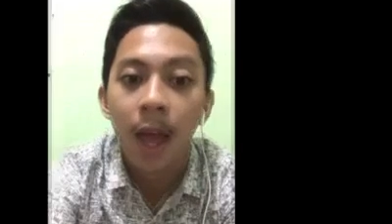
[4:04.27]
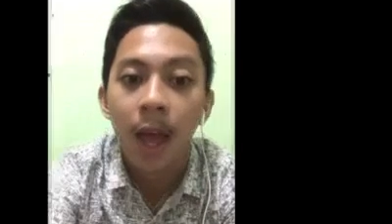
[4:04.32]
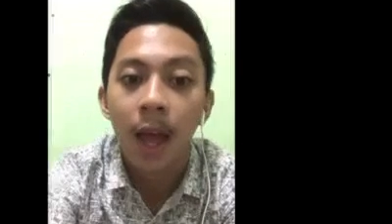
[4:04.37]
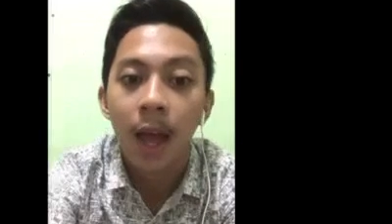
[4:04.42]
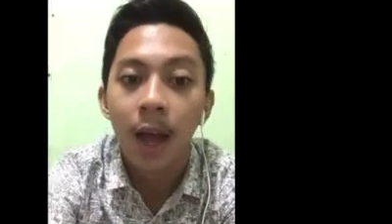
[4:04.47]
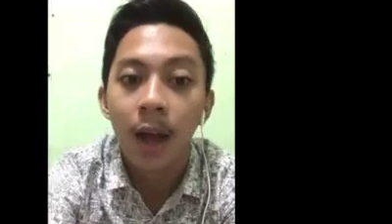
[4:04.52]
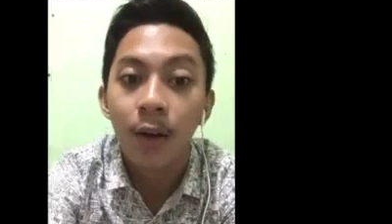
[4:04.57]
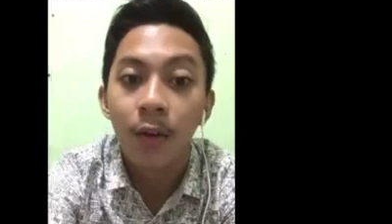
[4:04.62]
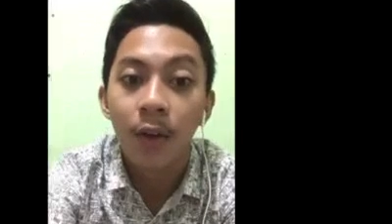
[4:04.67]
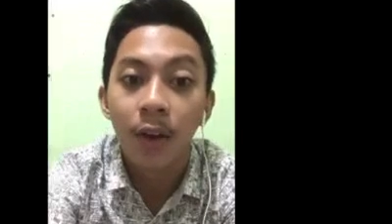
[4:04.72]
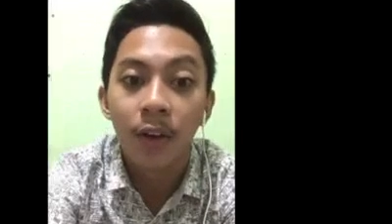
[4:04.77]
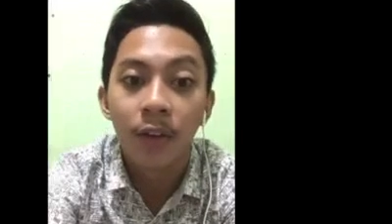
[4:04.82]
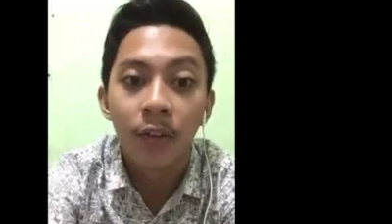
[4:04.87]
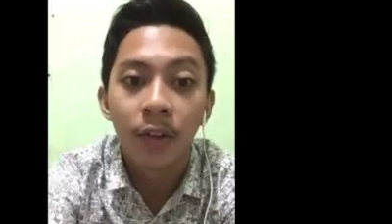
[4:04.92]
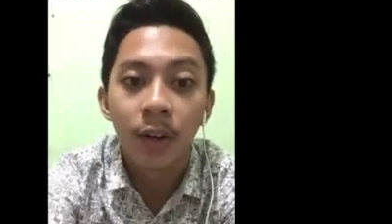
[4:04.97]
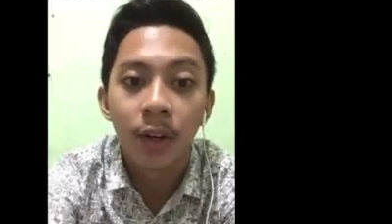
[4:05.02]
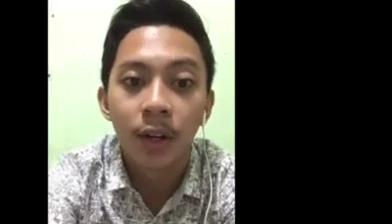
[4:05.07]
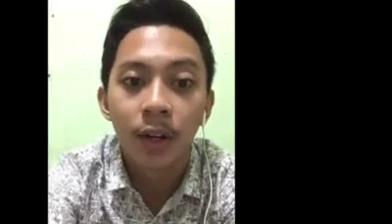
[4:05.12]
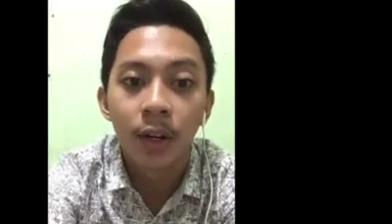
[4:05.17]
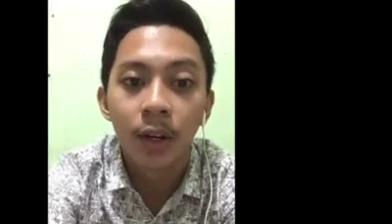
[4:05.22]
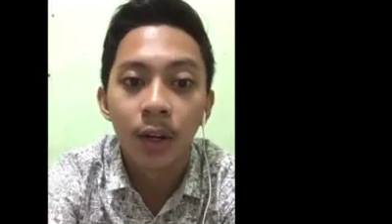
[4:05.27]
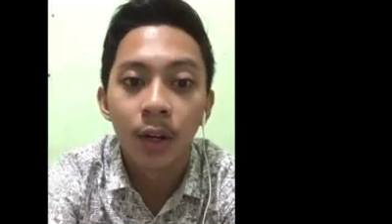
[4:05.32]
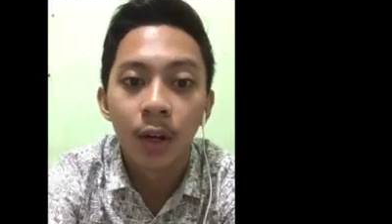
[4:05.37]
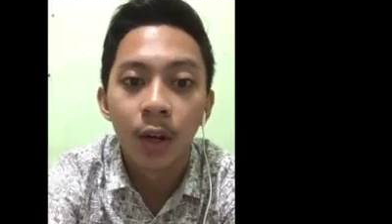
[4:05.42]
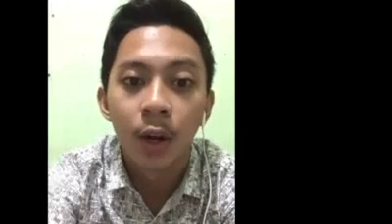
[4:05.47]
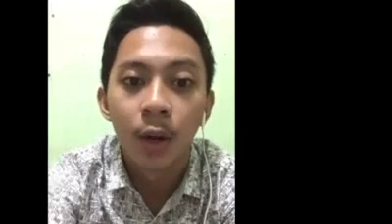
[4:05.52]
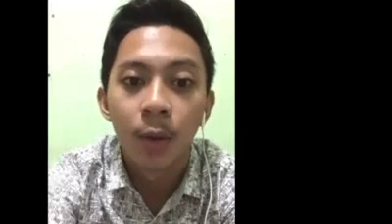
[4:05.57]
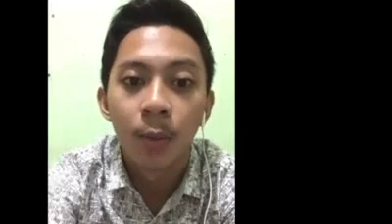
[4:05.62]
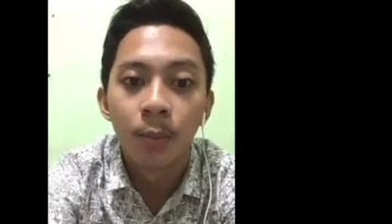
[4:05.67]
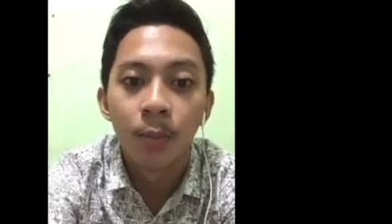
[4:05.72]
However,
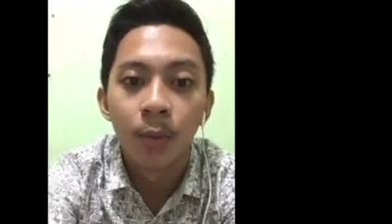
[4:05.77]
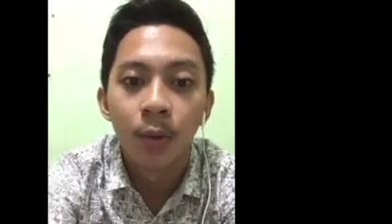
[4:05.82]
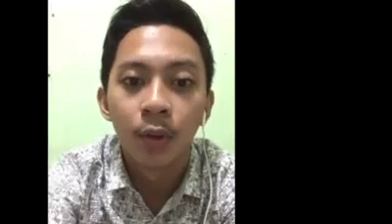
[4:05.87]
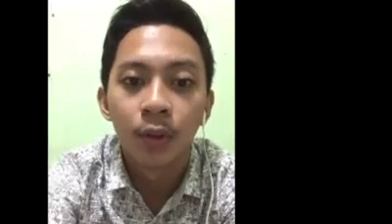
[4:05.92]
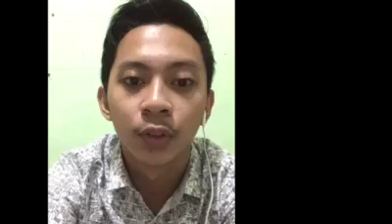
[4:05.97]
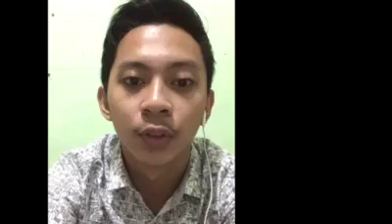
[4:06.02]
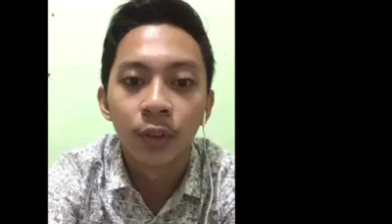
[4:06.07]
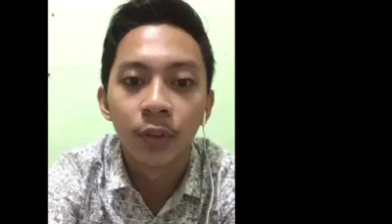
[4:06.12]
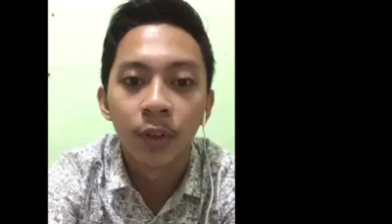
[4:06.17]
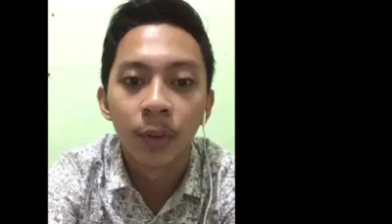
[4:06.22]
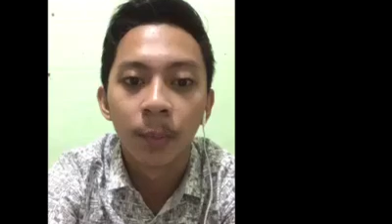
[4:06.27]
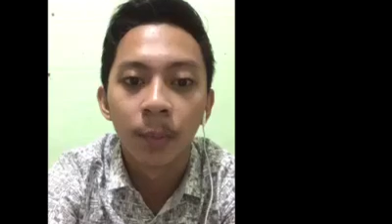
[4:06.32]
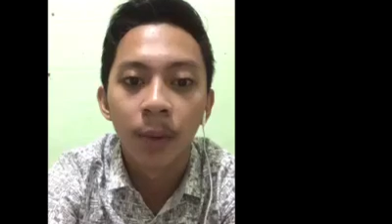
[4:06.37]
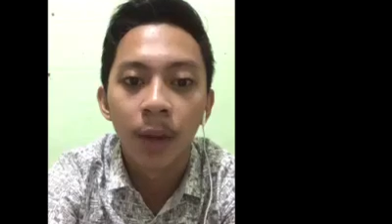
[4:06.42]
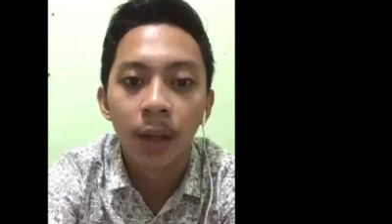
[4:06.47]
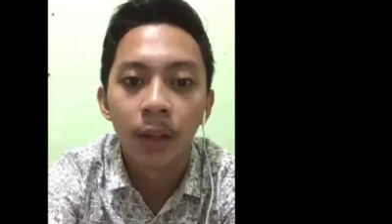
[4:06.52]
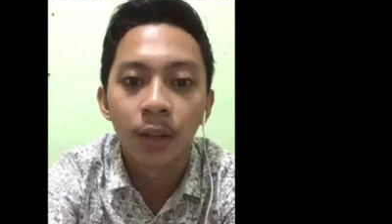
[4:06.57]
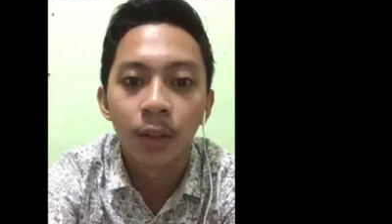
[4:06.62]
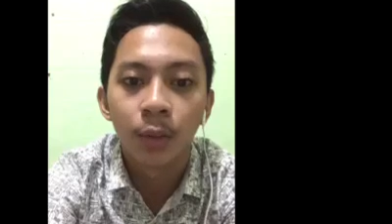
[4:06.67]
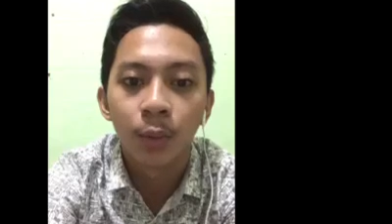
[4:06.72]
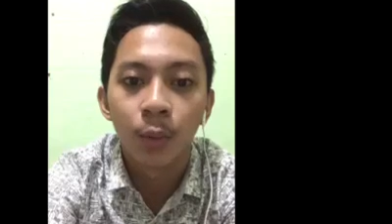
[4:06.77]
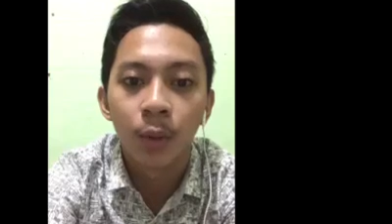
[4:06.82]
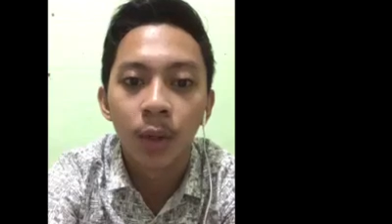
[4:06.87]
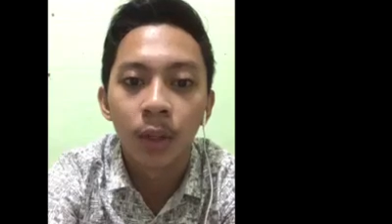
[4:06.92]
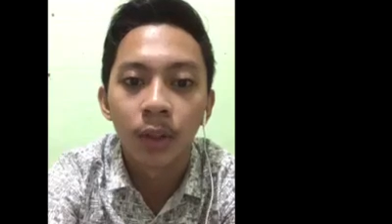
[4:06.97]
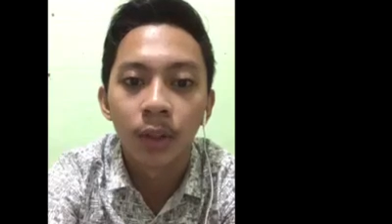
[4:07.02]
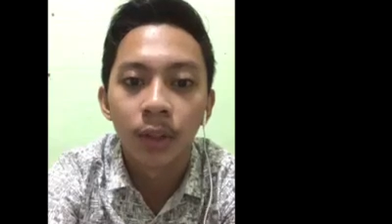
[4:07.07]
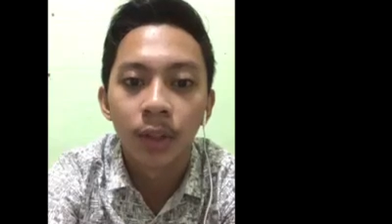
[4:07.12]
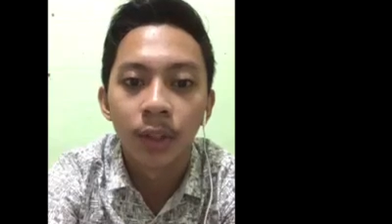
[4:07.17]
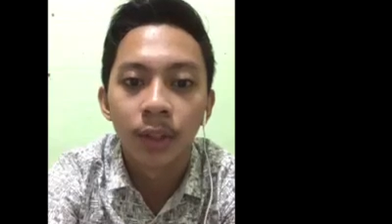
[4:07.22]
most of the planet
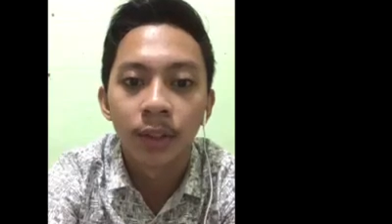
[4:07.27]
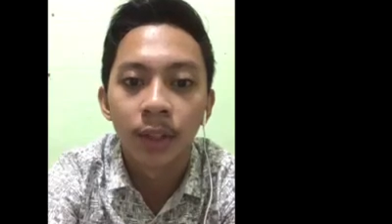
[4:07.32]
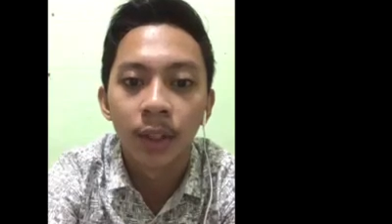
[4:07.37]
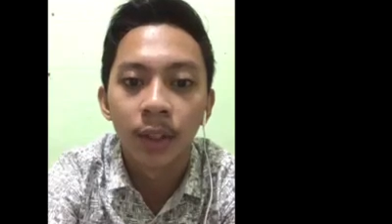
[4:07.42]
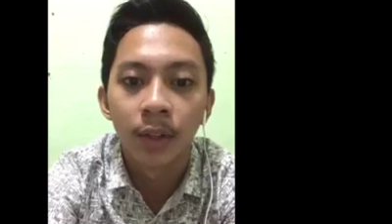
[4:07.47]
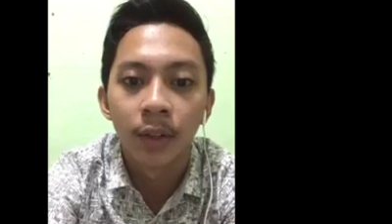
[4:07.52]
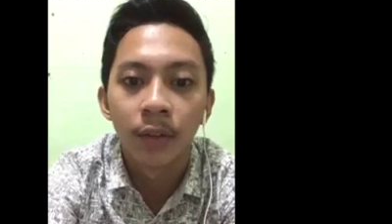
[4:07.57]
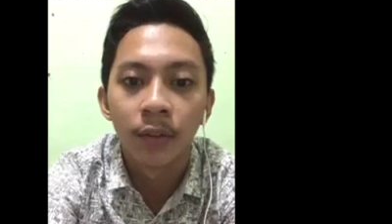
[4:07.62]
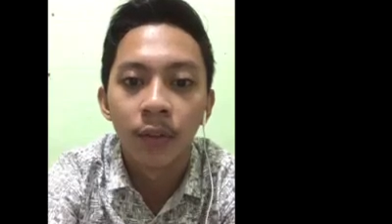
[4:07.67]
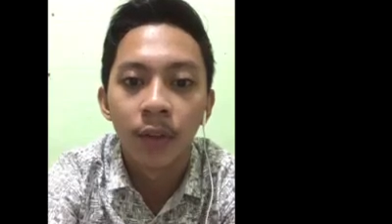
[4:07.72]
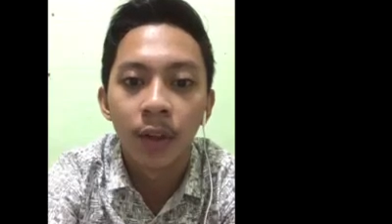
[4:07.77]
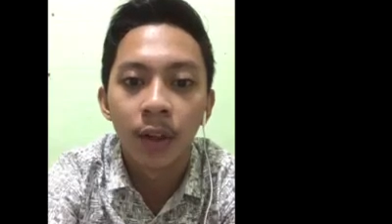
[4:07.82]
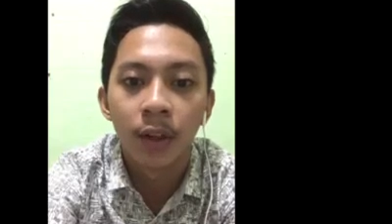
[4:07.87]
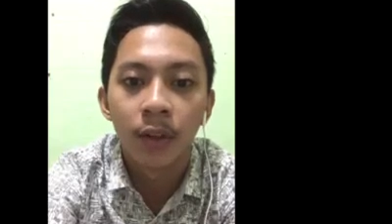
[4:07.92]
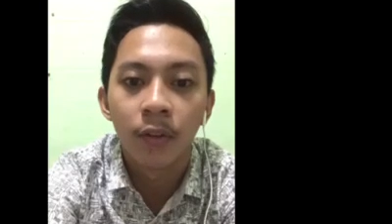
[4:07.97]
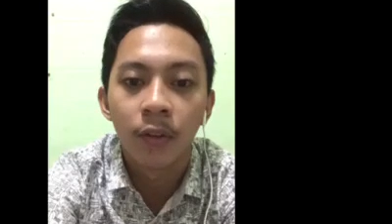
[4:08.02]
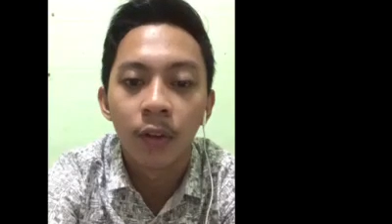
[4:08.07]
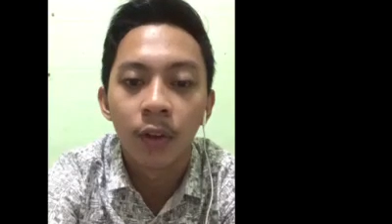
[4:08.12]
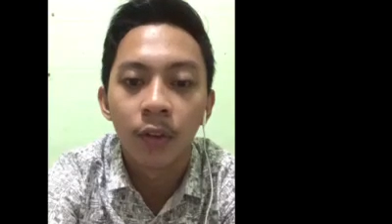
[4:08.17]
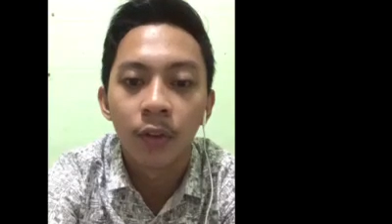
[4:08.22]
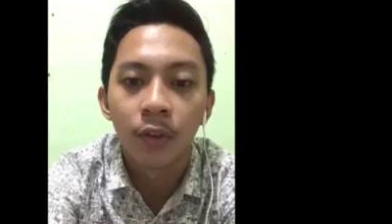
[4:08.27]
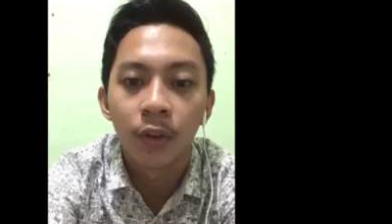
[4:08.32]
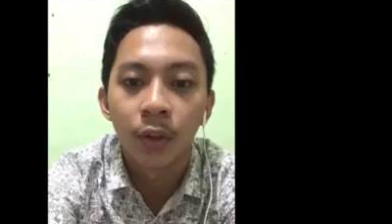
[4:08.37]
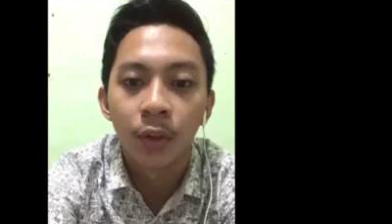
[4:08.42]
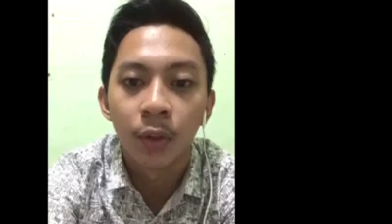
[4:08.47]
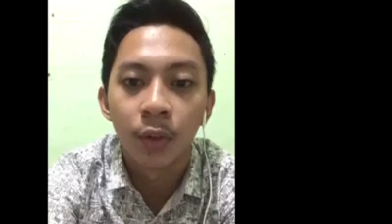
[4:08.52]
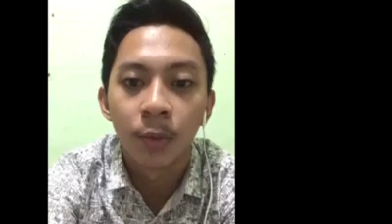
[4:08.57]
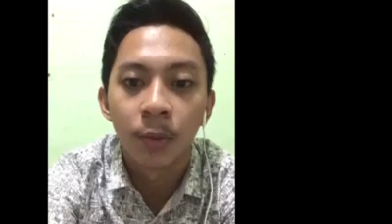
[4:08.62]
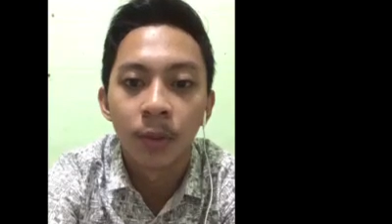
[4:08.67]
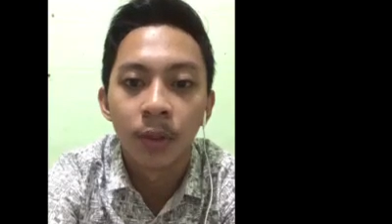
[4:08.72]
water is unavailable for
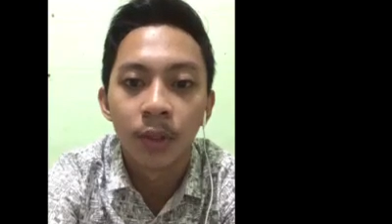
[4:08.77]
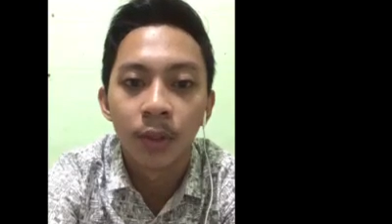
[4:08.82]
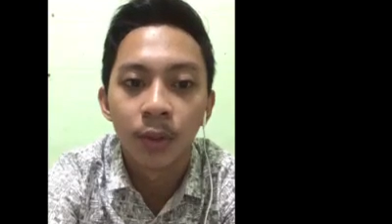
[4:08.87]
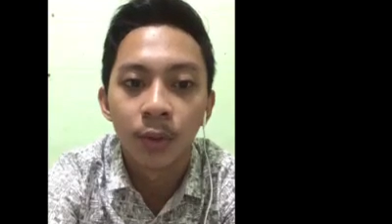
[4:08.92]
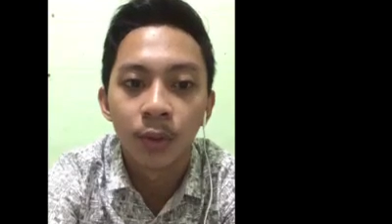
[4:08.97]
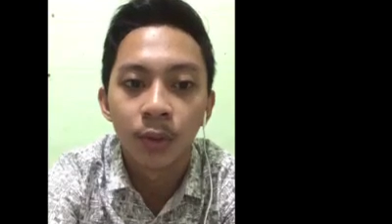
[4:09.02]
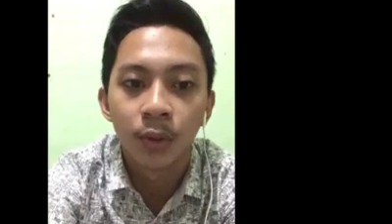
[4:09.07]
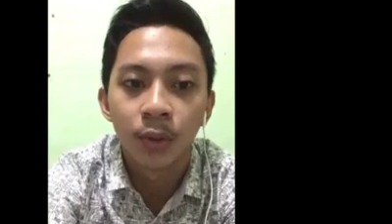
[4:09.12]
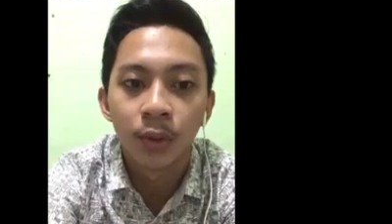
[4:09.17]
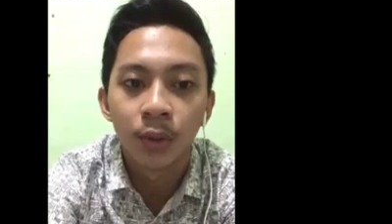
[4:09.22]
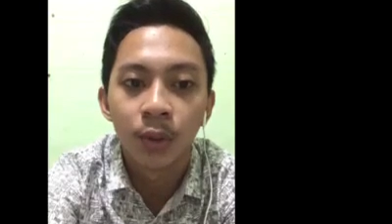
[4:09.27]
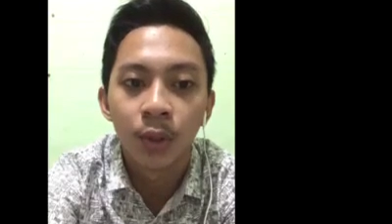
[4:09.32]
human use.